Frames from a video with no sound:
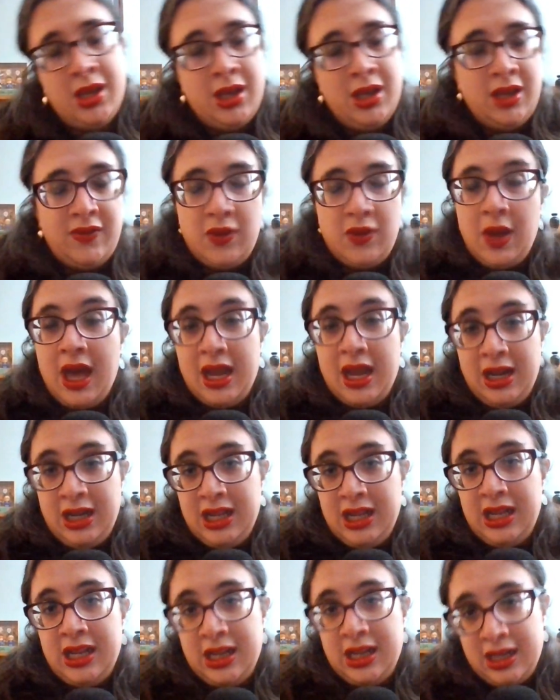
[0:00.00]
if you had an
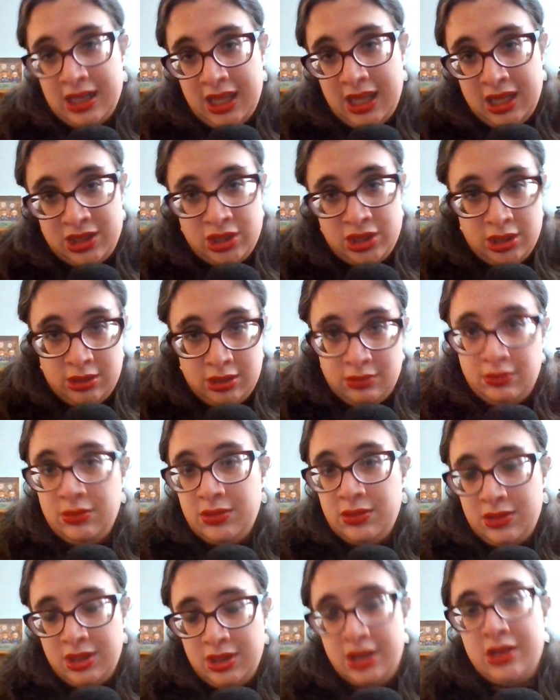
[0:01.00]
eat-in kitchen,
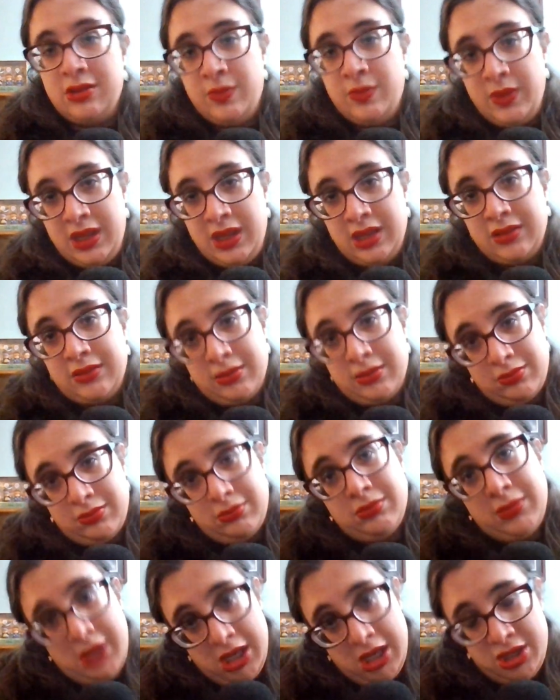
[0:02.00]
then you'd be at the
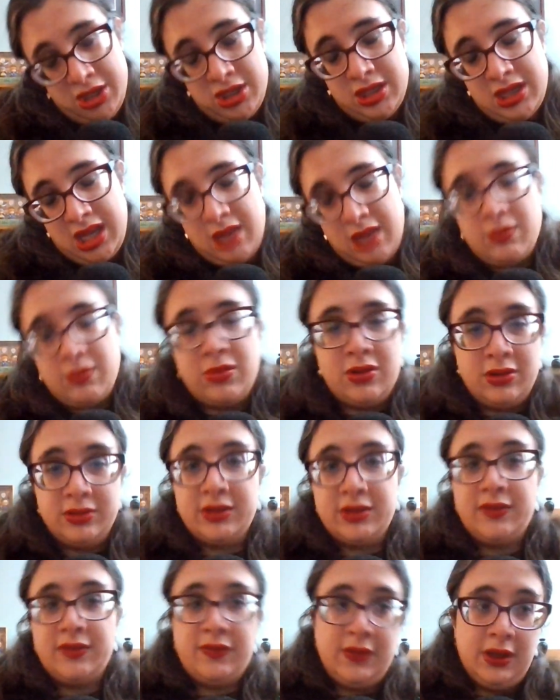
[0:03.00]
kitchen table.
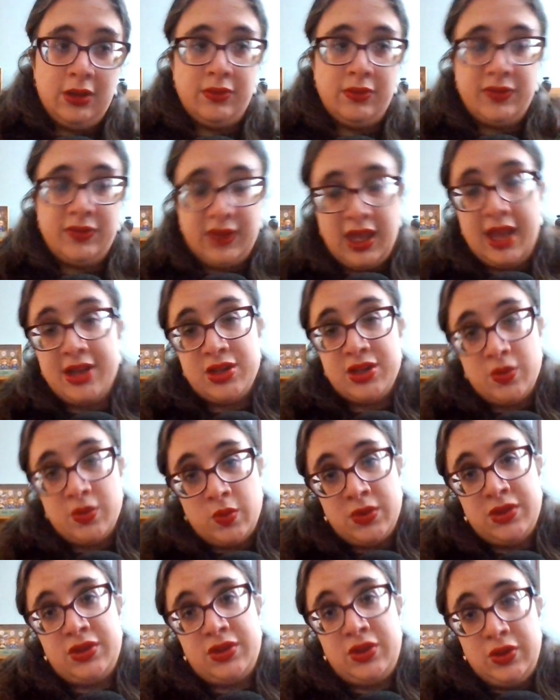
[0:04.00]
If you know the kitchen
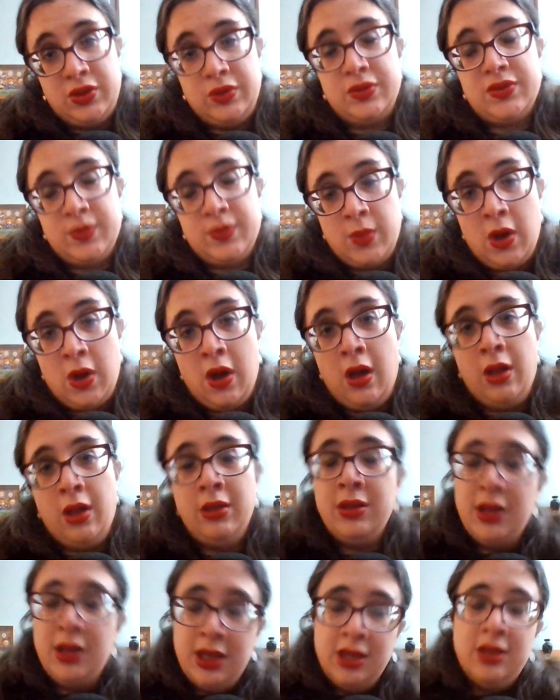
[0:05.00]
was too small,
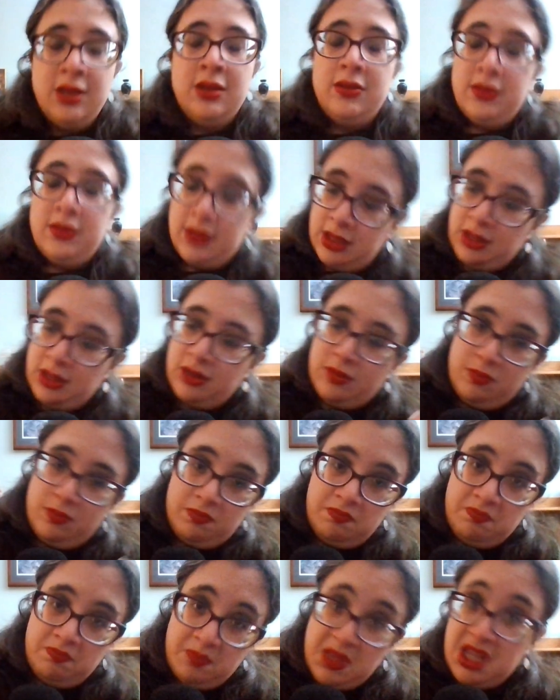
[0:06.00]
then you'd
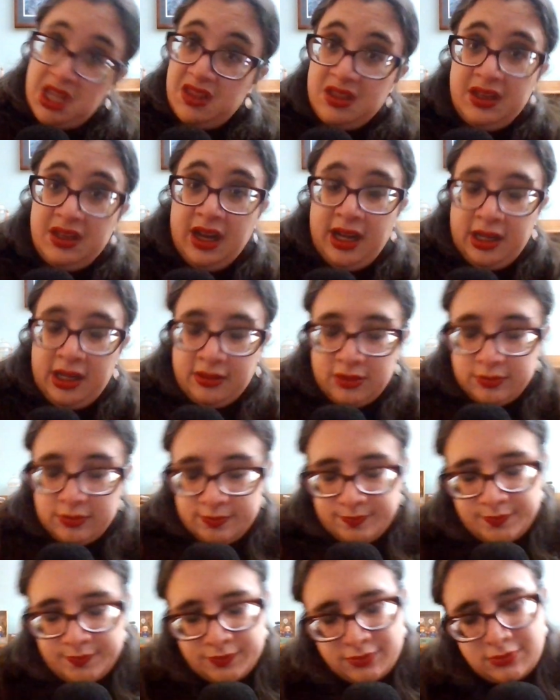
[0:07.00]
be at the dining room.
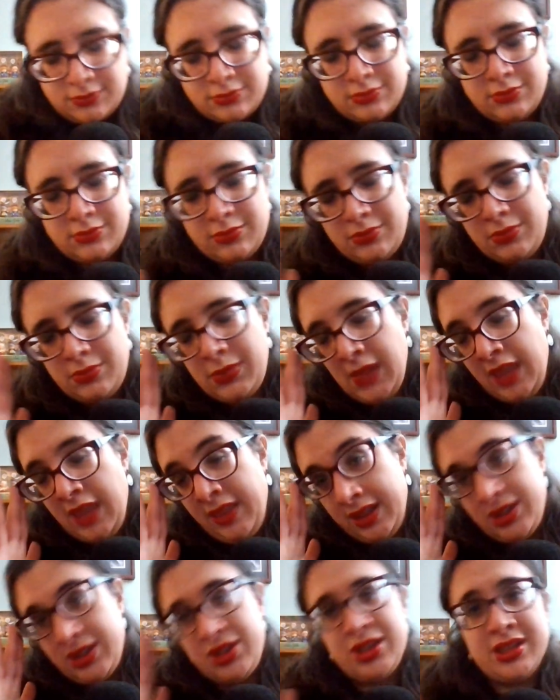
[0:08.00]
And
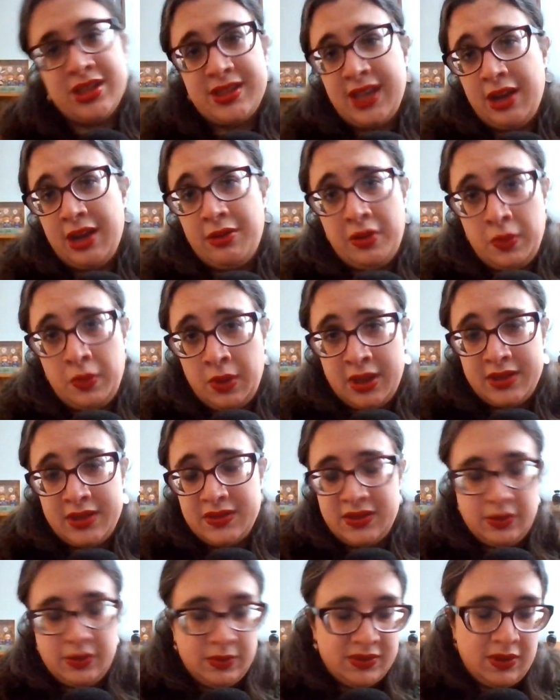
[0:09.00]
that's just how it was.
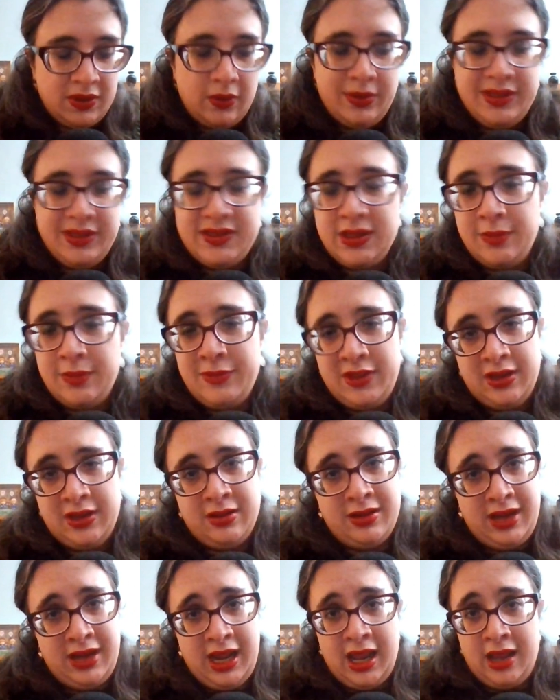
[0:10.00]
There was always something
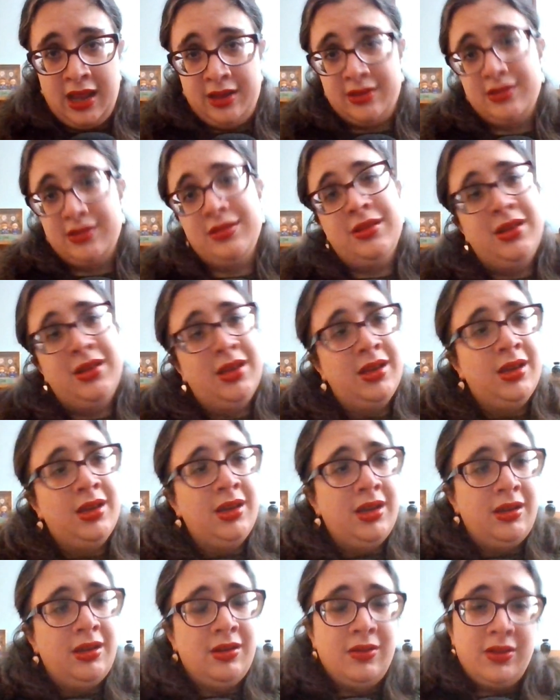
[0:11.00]
on hand,
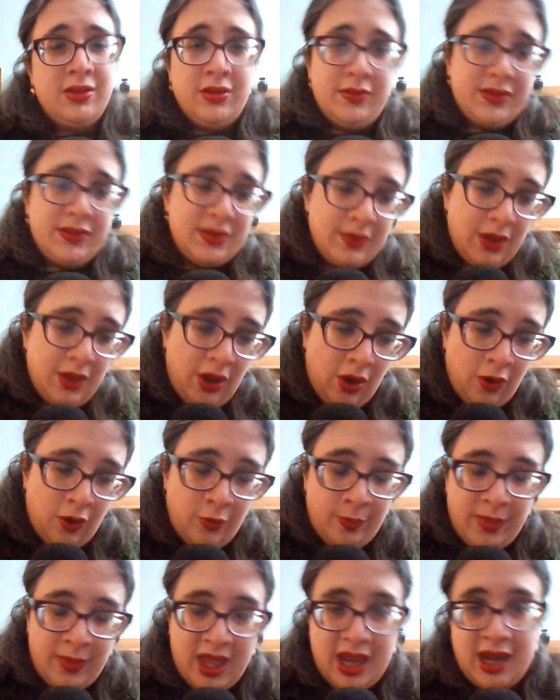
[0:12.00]
you know, that was
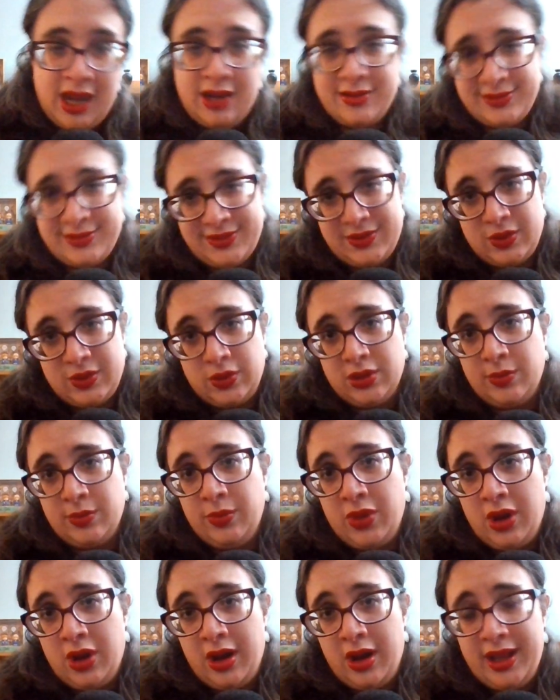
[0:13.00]
homemade or store
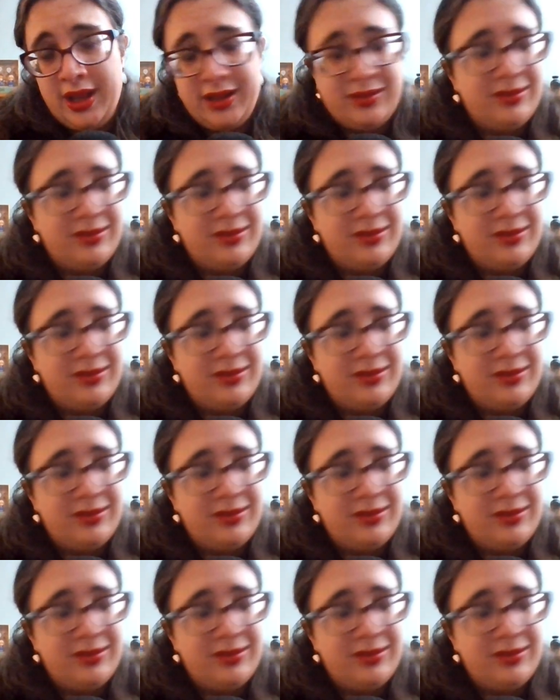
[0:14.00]
bought.